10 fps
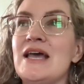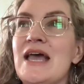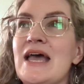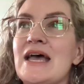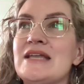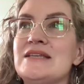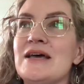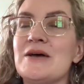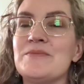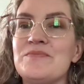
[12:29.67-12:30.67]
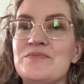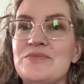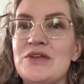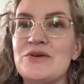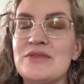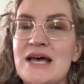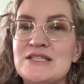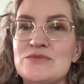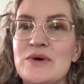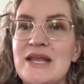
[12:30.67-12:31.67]
And, um, you know,
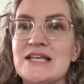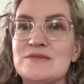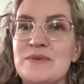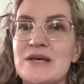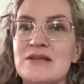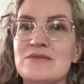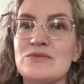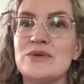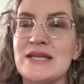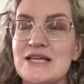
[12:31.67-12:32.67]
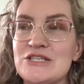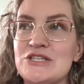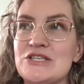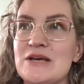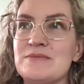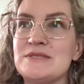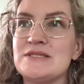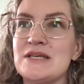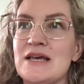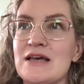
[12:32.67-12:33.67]
that's what has built
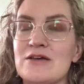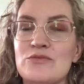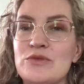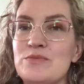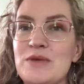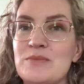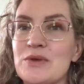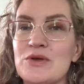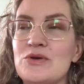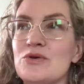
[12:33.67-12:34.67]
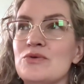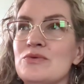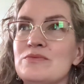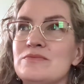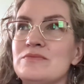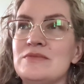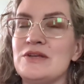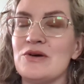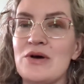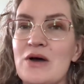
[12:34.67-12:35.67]
relationships uh, with people who, you
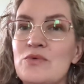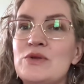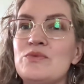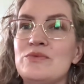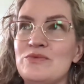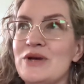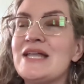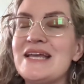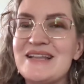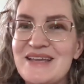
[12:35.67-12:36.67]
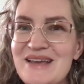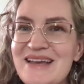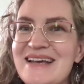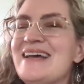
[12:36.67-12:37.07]
know, would willingly,